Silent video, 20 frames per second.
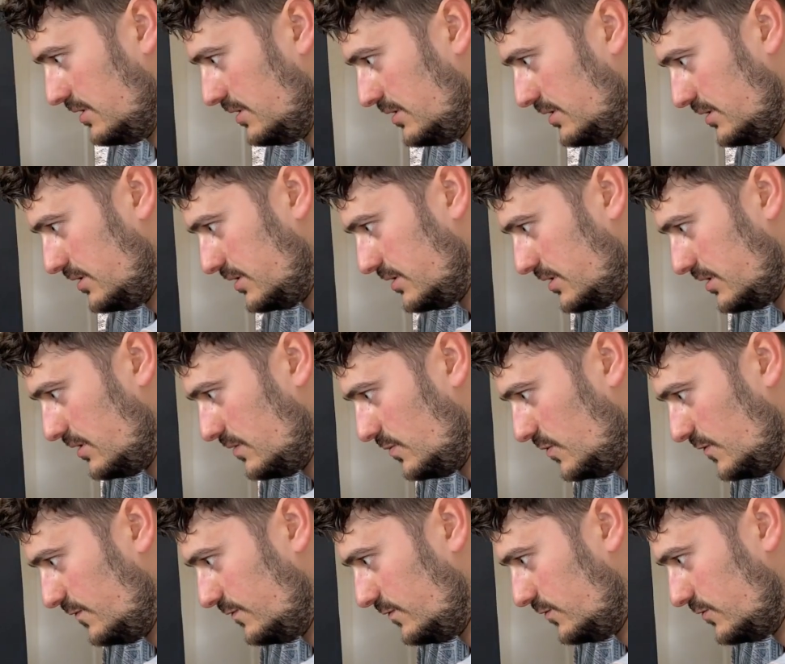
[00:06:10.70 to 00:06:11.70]
some
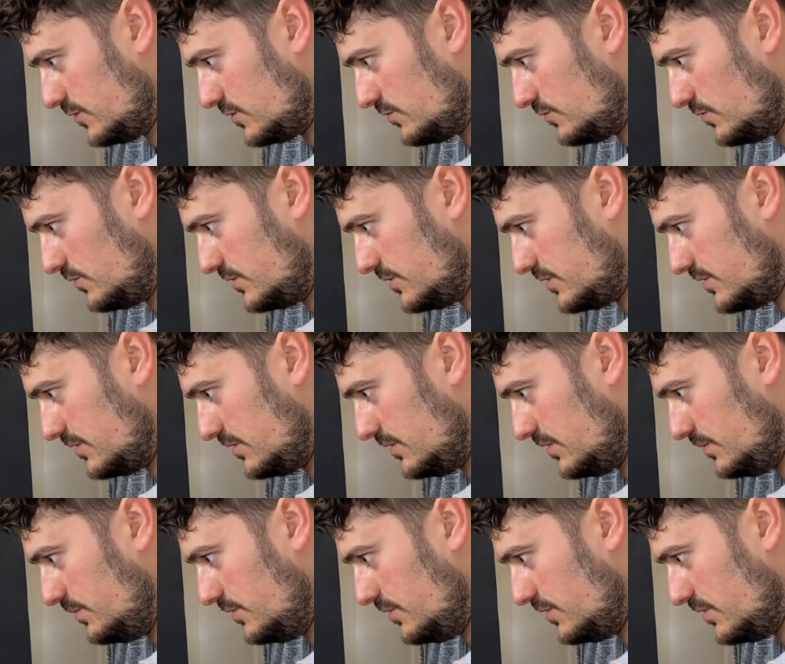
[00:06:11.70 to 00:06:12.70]
of those roots
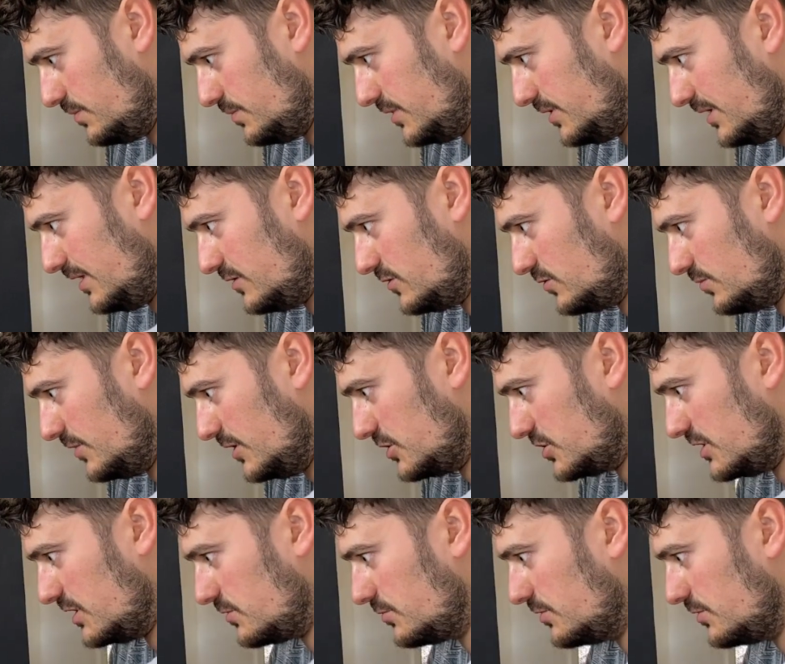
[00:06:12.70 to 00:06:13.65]
still a bit, but not too much as we